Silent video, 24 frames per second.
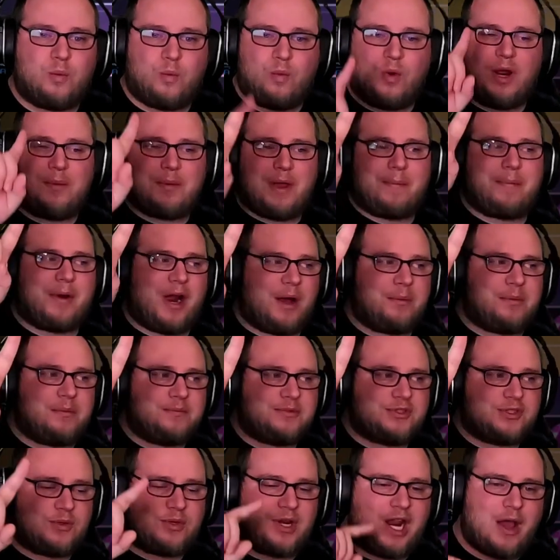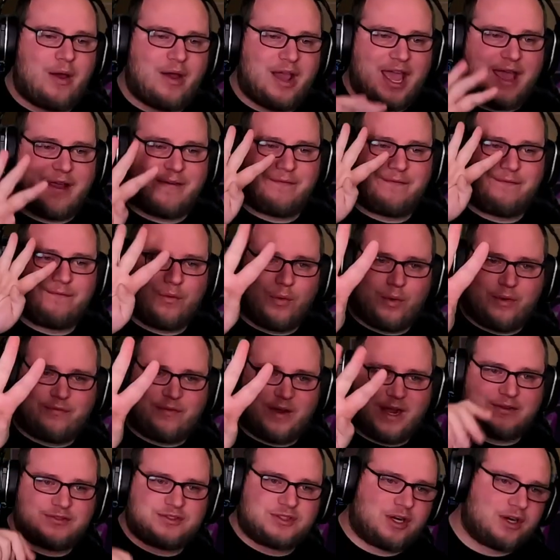one of my problems. So now I have 4
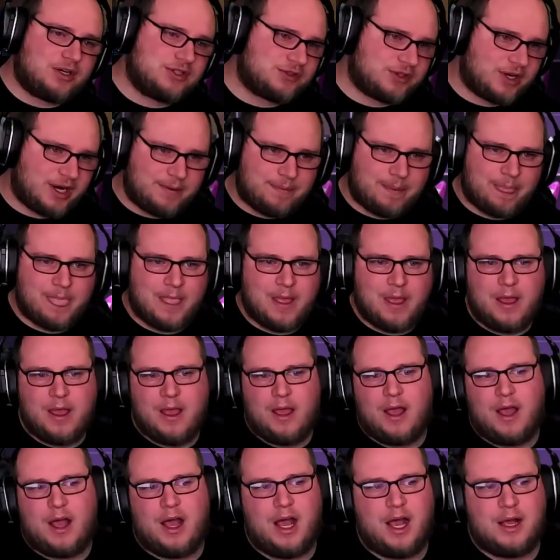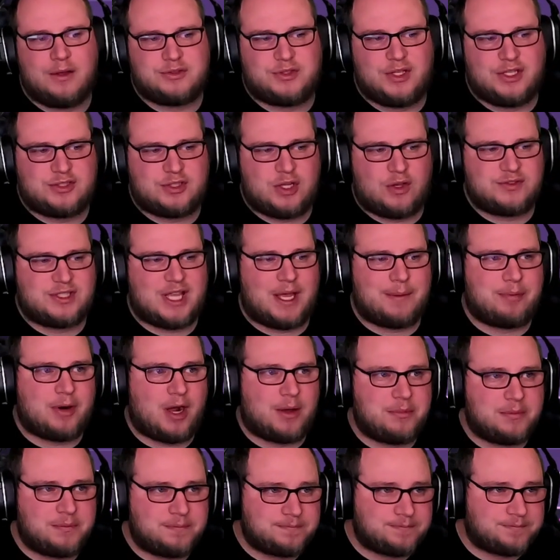5-stars, right? So that solves that
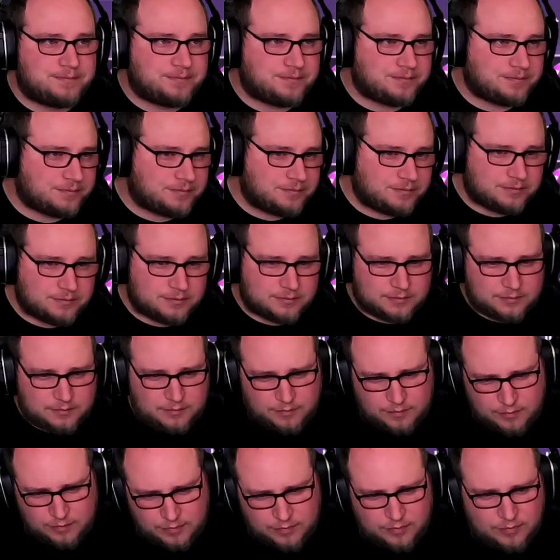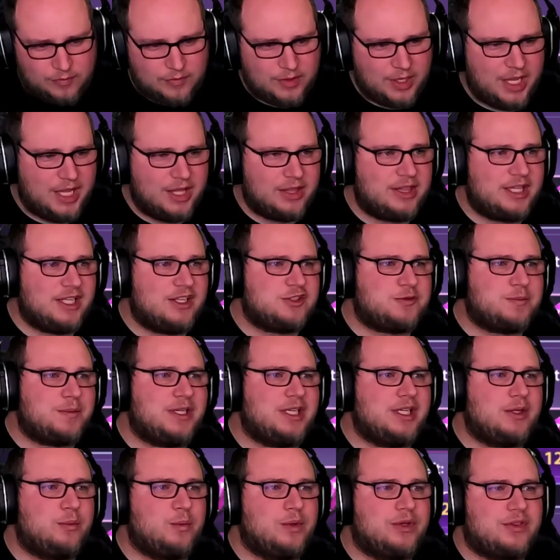problem. It leaves
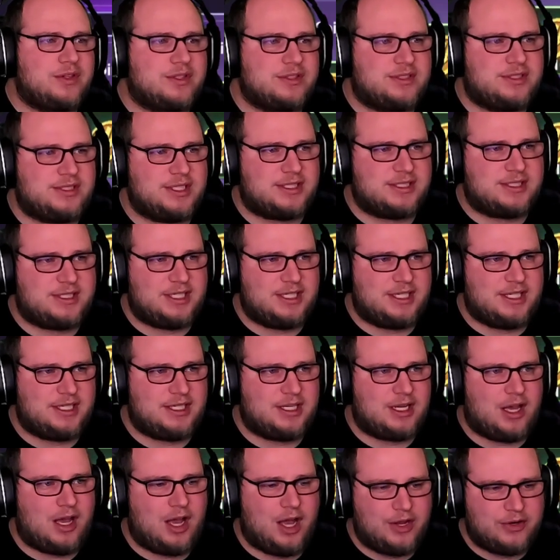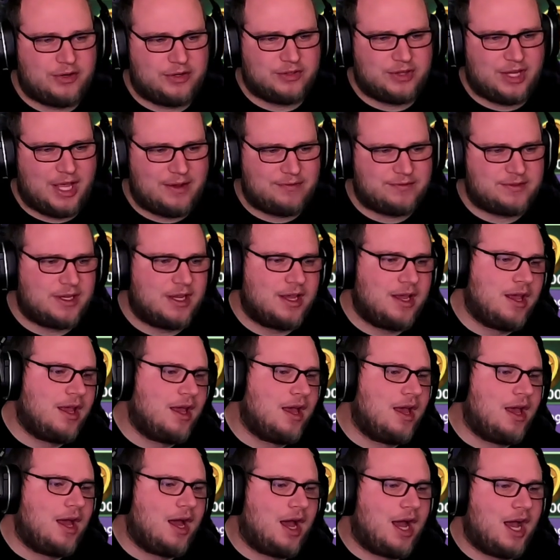me with 1,600 left.
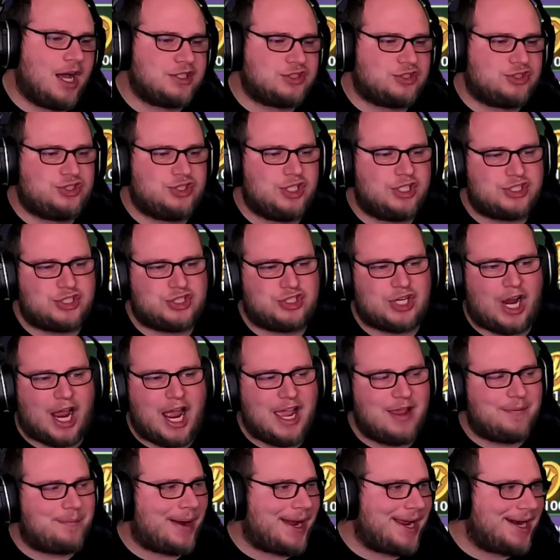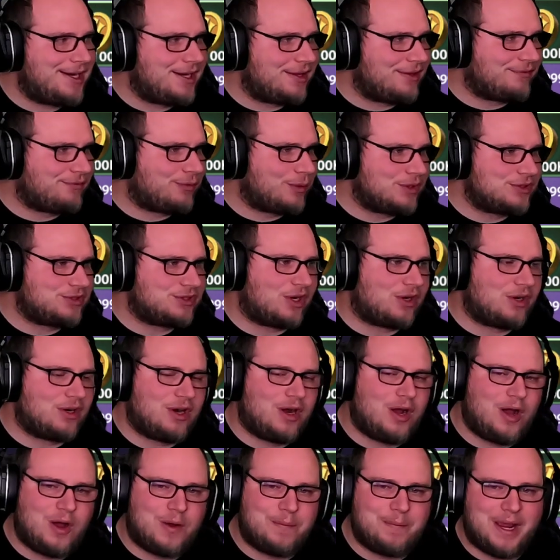Just shy of buying another 4-star.
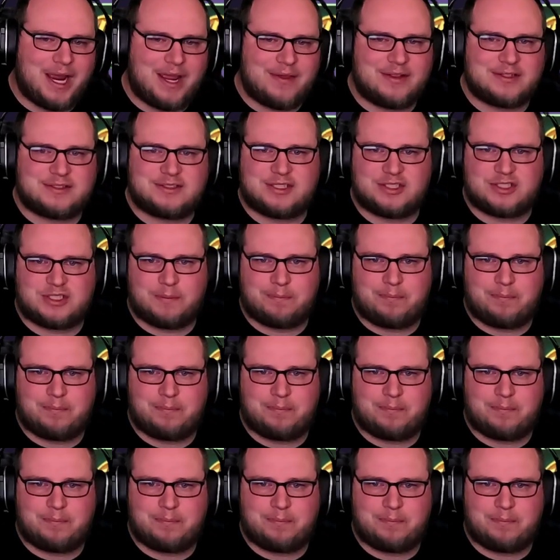Oh man, that's such a